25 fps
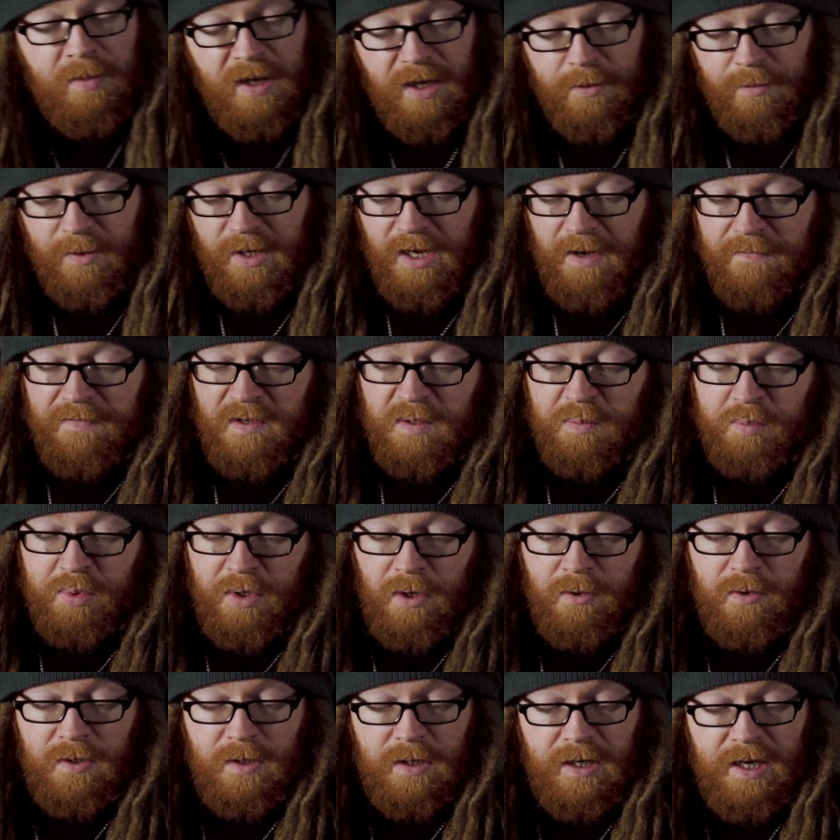Like, we have this
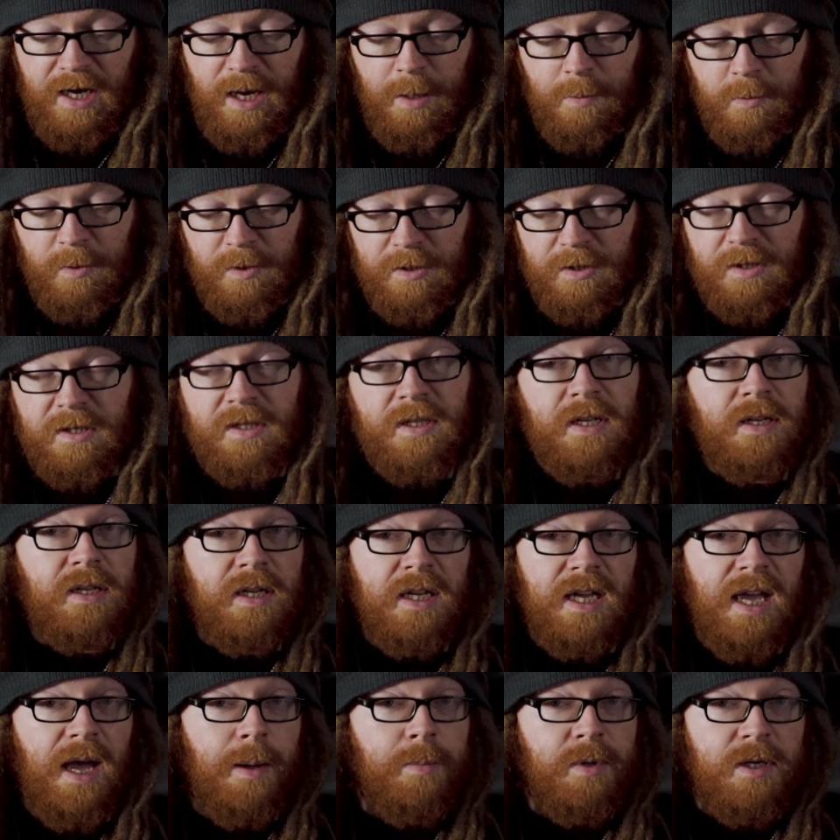broken camera just in
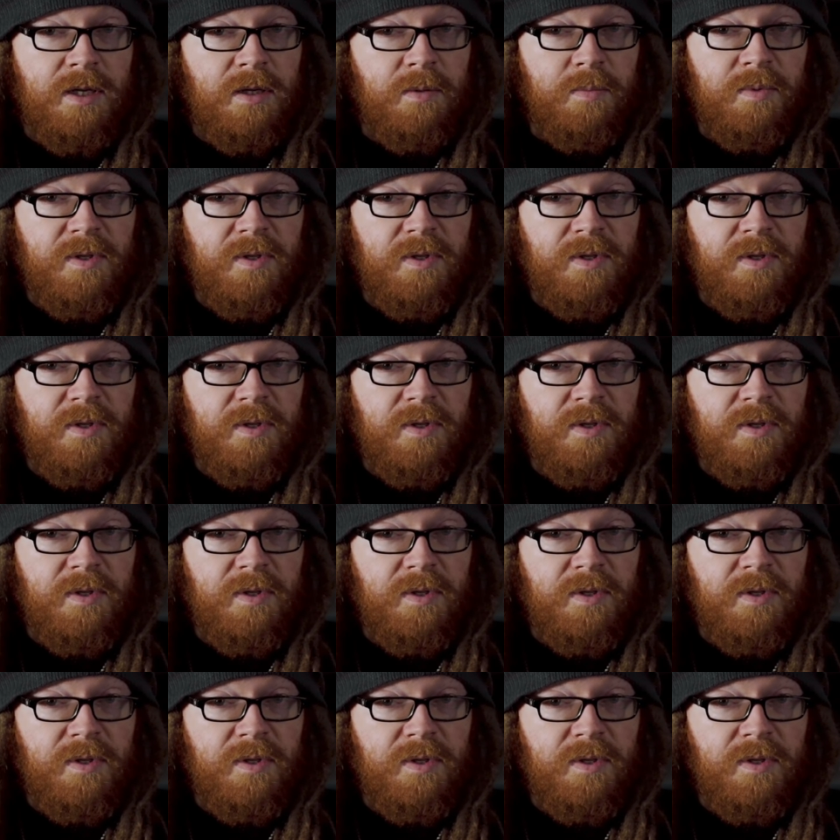the cabinet